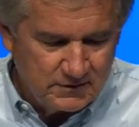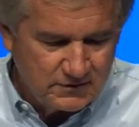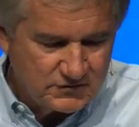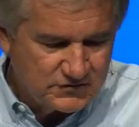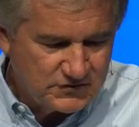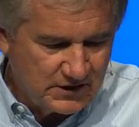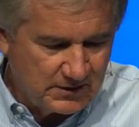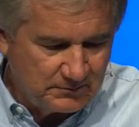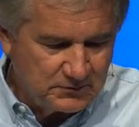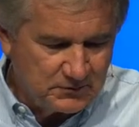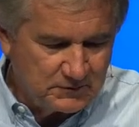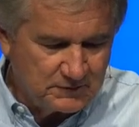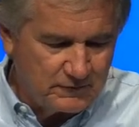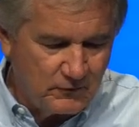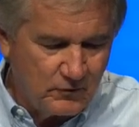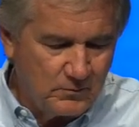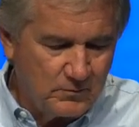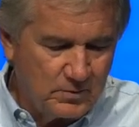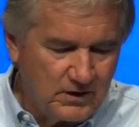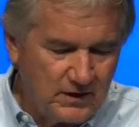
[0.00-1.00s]
chapter
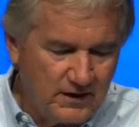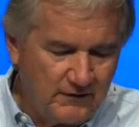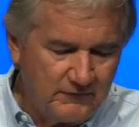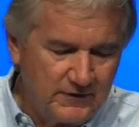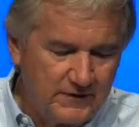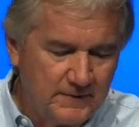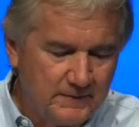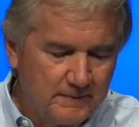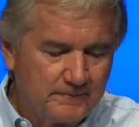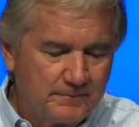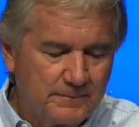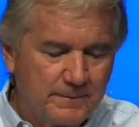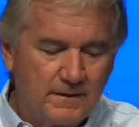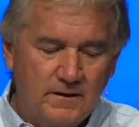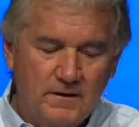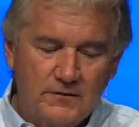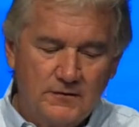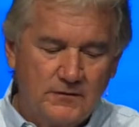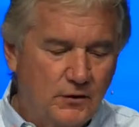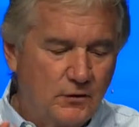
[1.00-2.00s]
4, beloved,
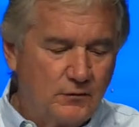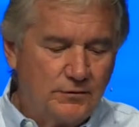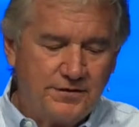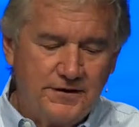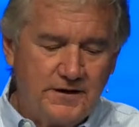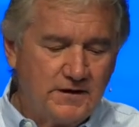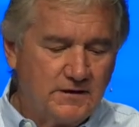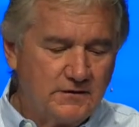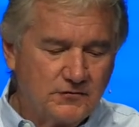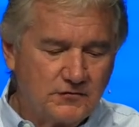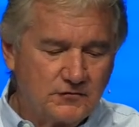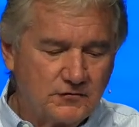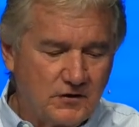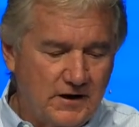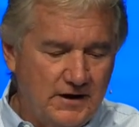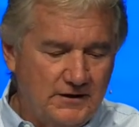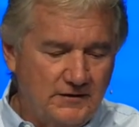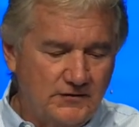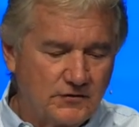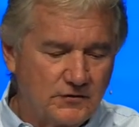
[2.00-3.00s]
don't think it
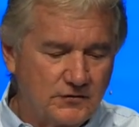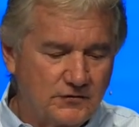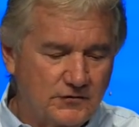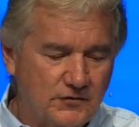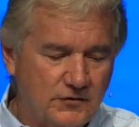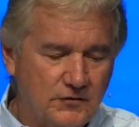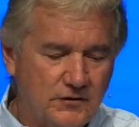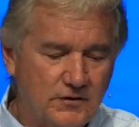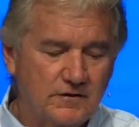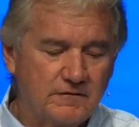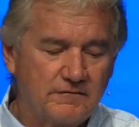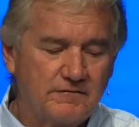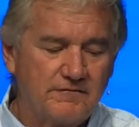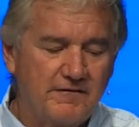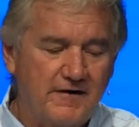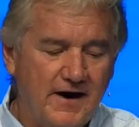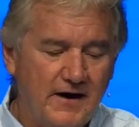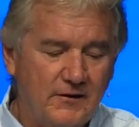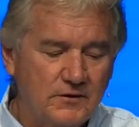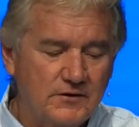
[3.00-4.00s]
strange concerning the
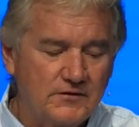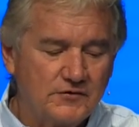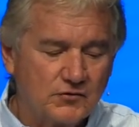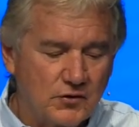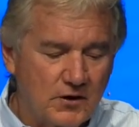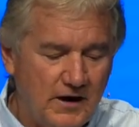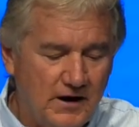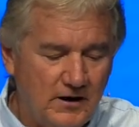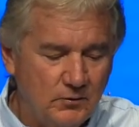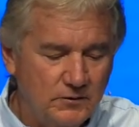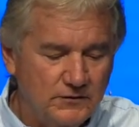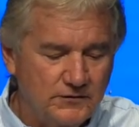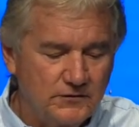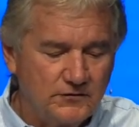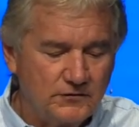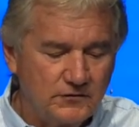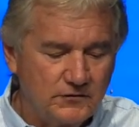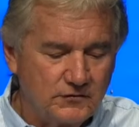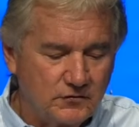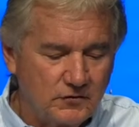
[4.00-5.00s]
fiery trial which
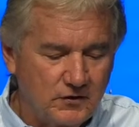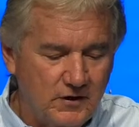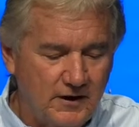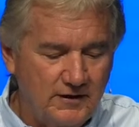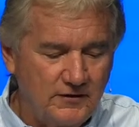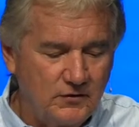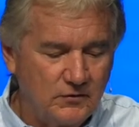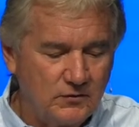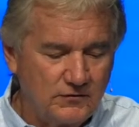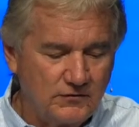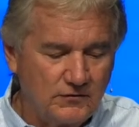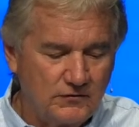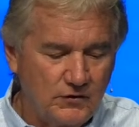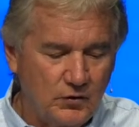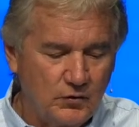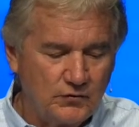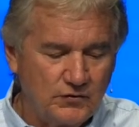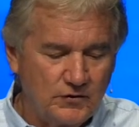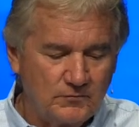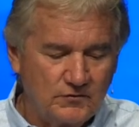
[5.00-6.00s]
is to try you as
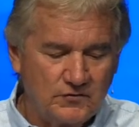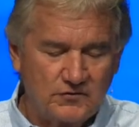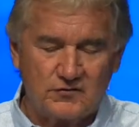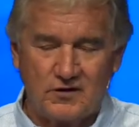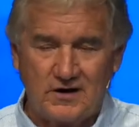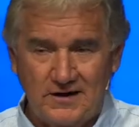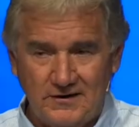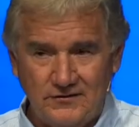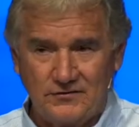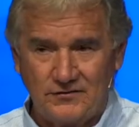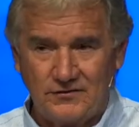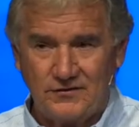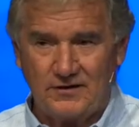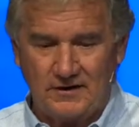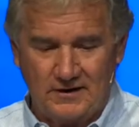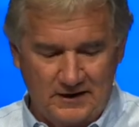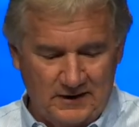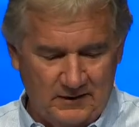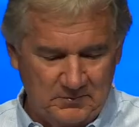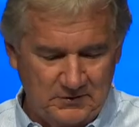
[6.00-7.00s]
though some strange
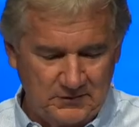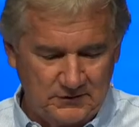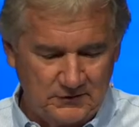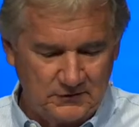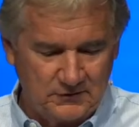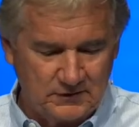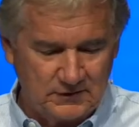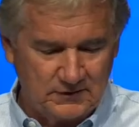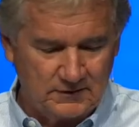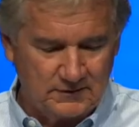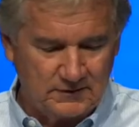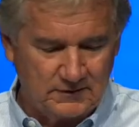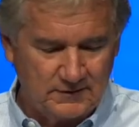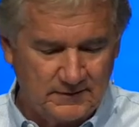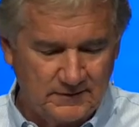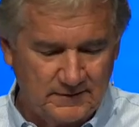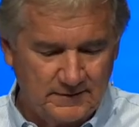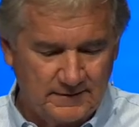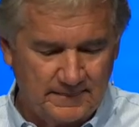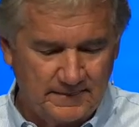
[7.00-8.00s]
thing happened to you.
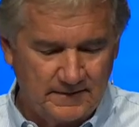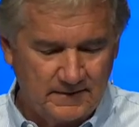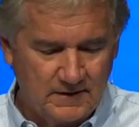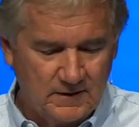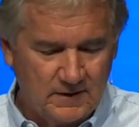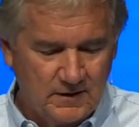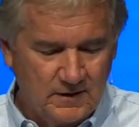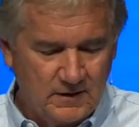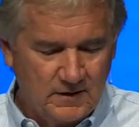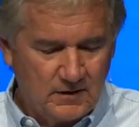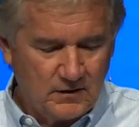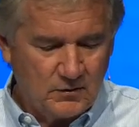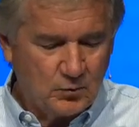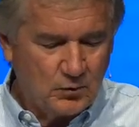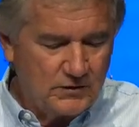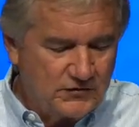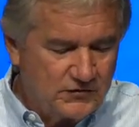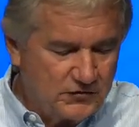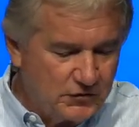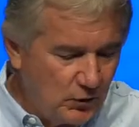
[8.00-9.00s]

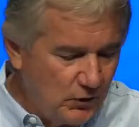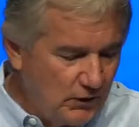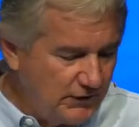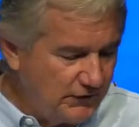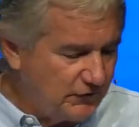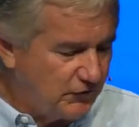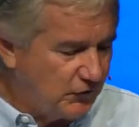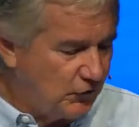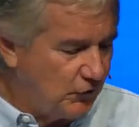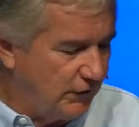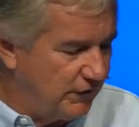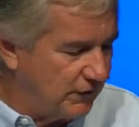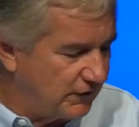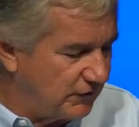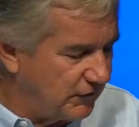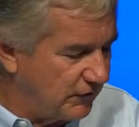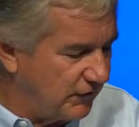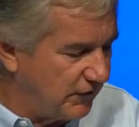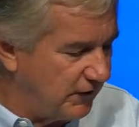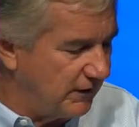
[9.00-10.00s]
Rejoice to the
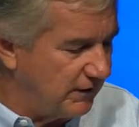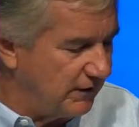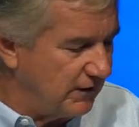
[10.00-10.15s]
extent